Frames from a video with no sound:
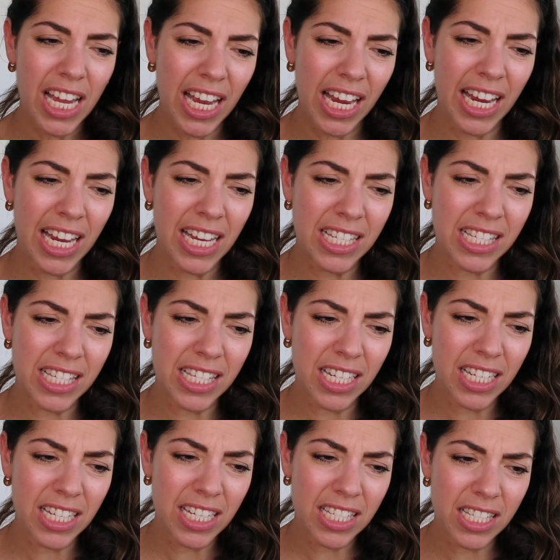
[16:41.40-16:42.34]
is
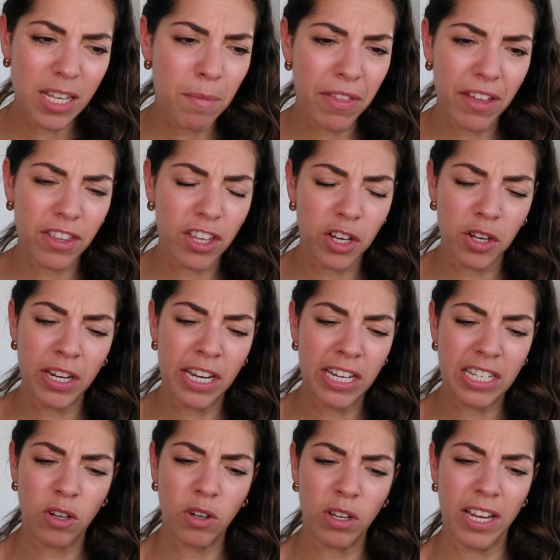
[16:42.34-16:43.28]
something that you
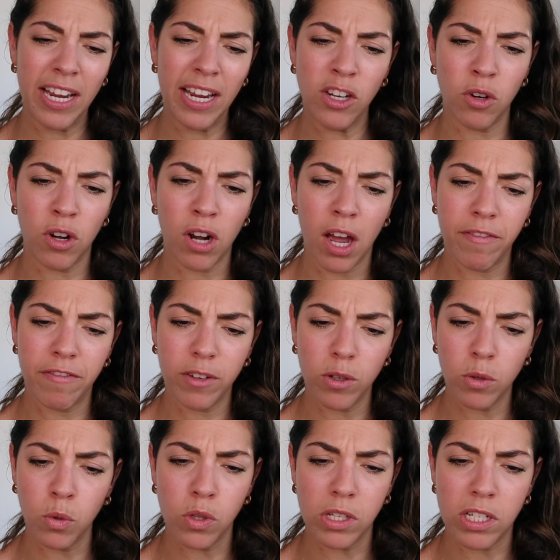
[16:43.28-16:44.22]
need in your life
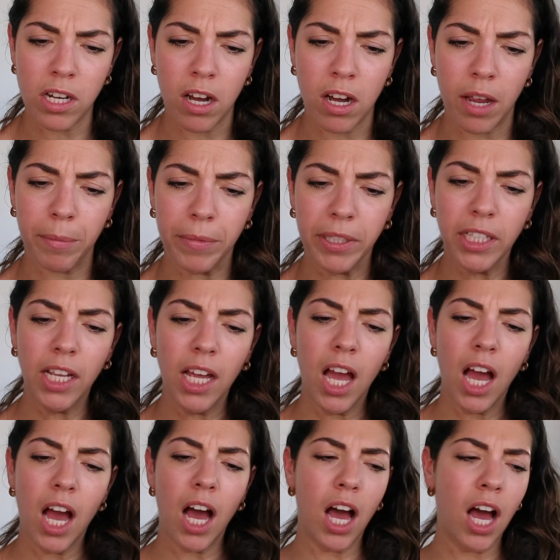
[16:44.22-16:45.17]
all the time.
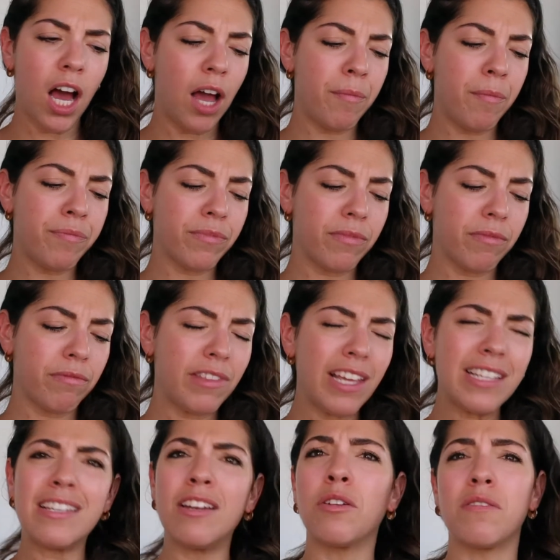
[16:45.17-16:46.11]

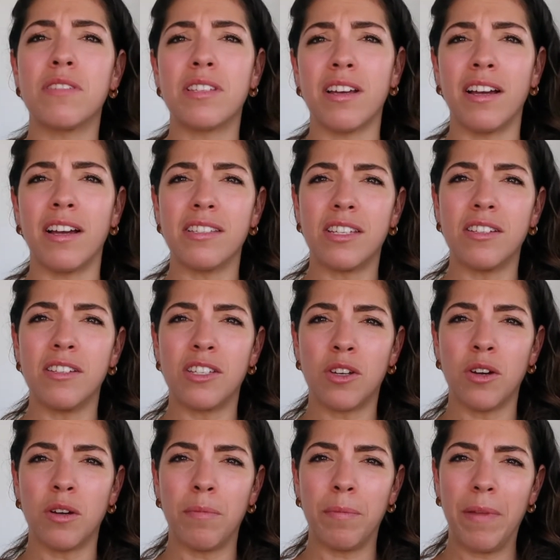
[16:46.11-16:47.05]
There's a lot of science that has
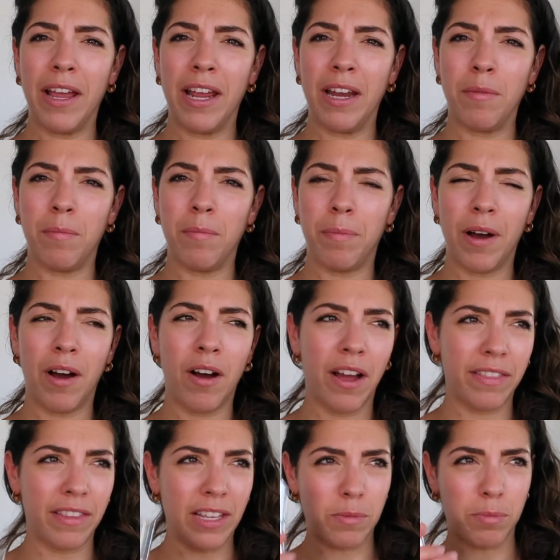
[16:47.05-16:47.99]
gone in
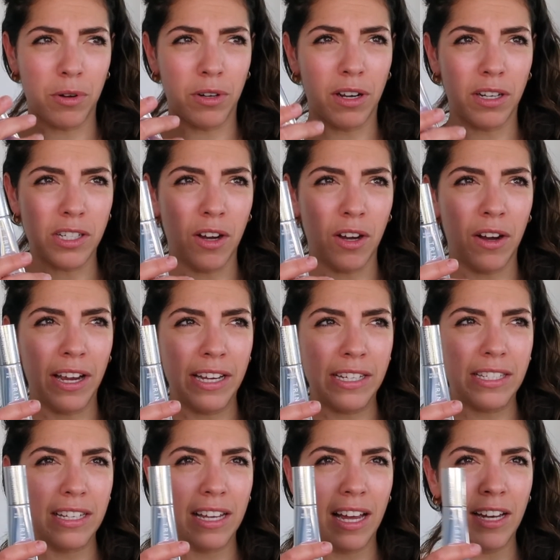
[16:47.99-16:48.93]
behind this product,
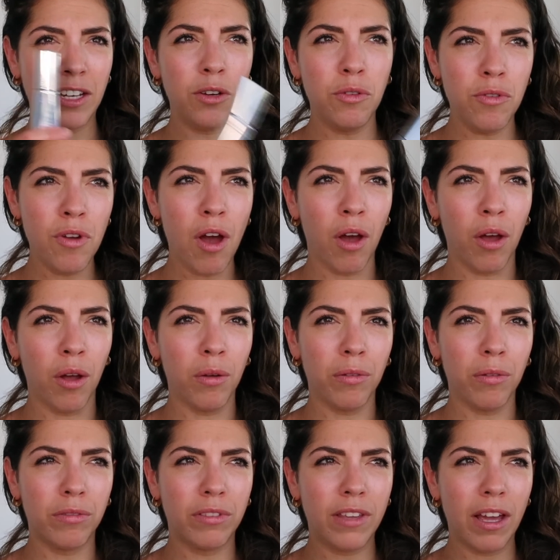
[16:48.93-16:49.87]
guys, and you
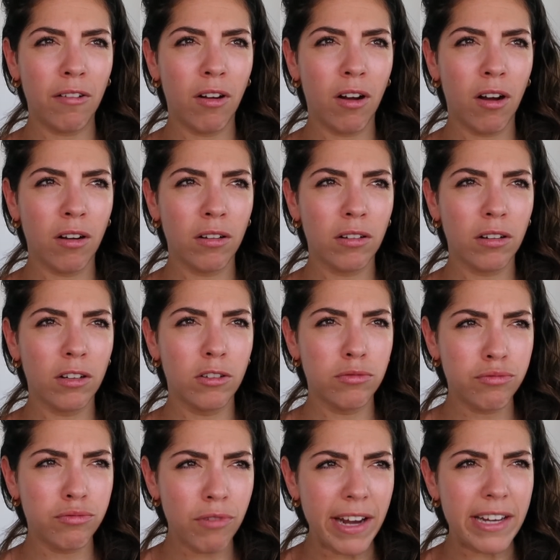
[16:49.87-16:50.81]
know there are
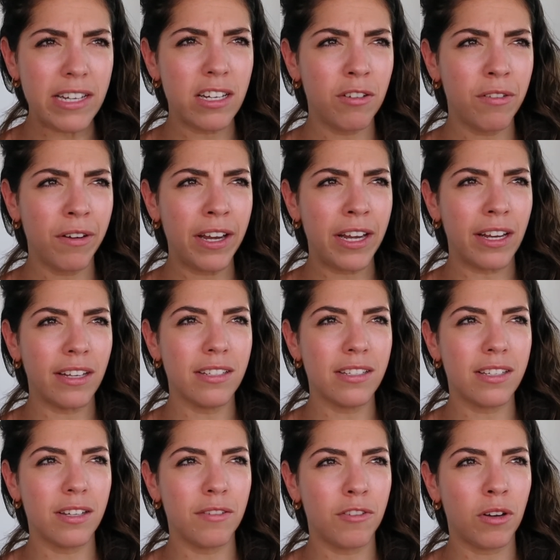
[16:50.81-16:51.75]
great
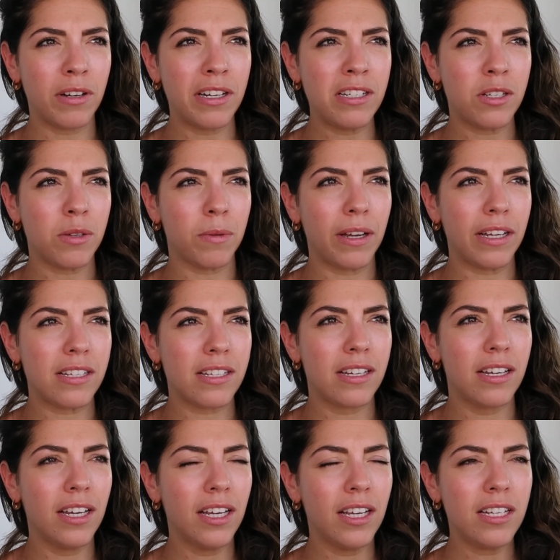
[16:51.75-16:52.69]
ingredients that have gone into it
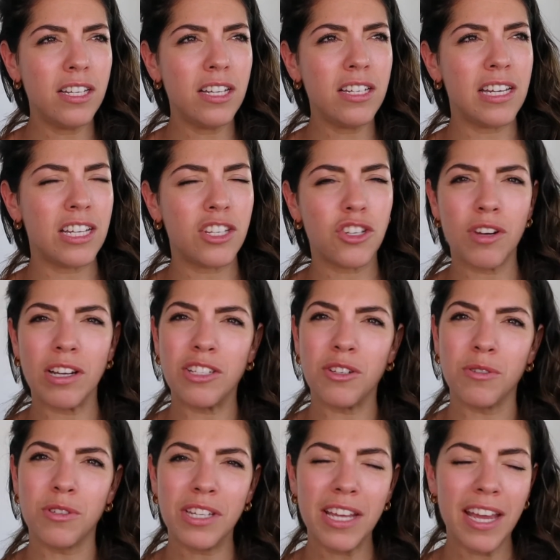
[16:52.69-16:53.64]
to de-stress
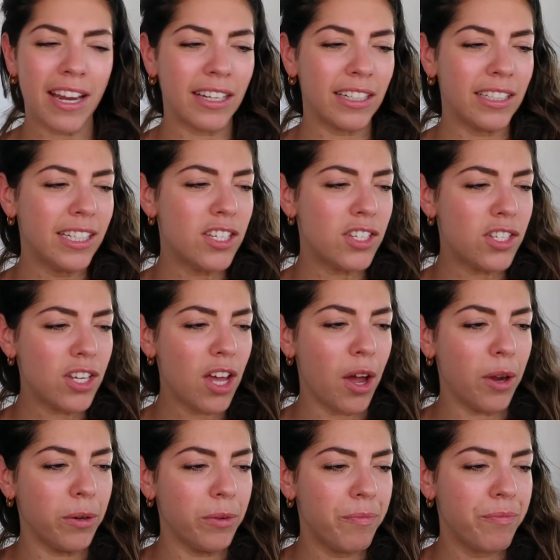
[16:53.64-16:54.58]
your skin.
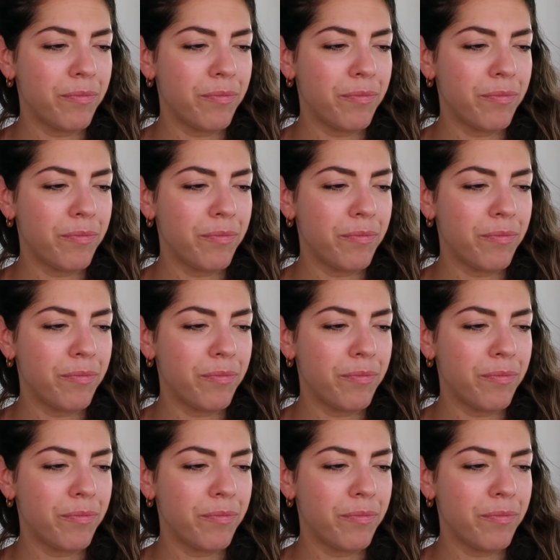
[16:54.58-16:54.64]
So,